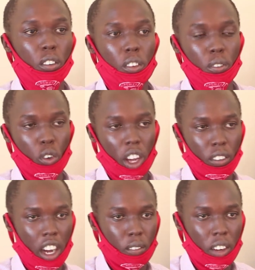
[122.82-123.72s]
of the people we have
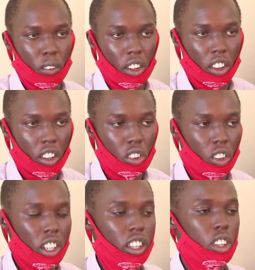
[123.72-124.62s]
come up with. So
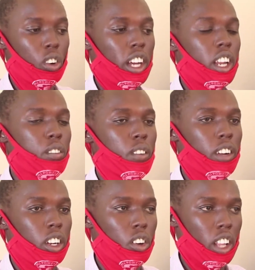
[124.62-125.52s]
this is to let the
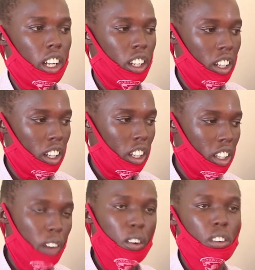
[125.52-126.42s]
public know that
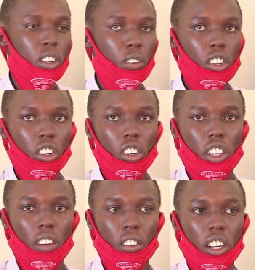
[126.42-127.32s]
some of these positions
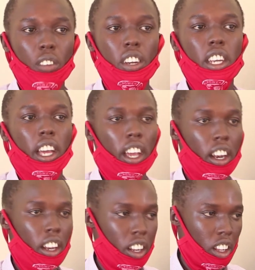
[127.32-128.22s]
have already been taken.
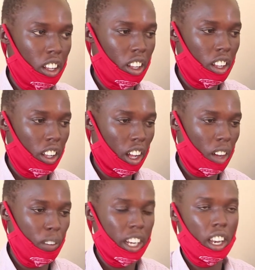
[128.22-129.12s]

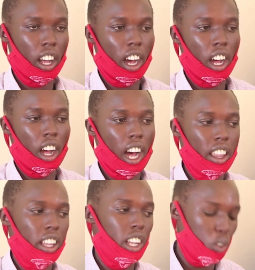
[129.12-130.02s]
But
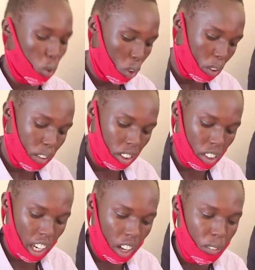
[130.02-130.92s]
others that we won't
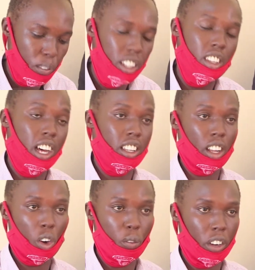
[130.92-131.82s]
mention now means they are
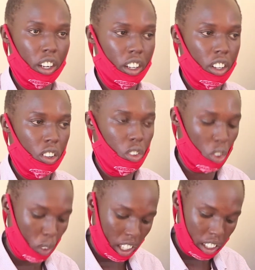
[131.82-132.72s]
still open.
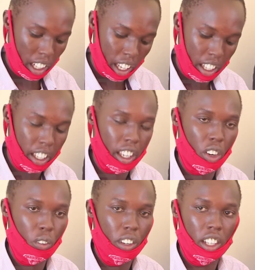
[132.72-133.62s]
So we are still getting in
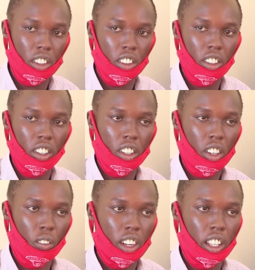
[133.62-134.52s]
nominations.
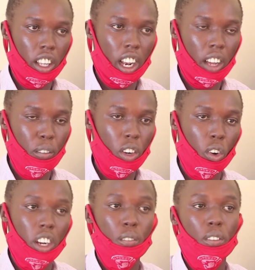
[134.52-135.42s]
We are still,
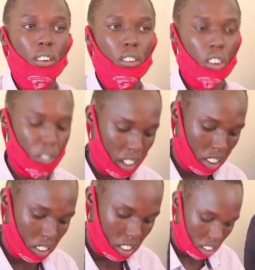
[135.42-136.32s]
calling people for
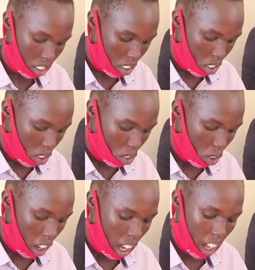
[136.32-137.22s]
nominations.
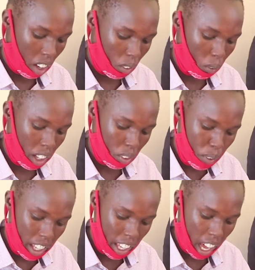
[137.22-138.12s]
So with
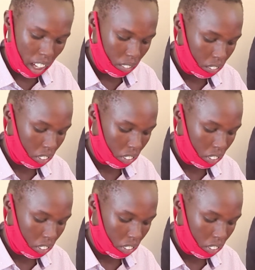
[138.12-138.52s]
me here,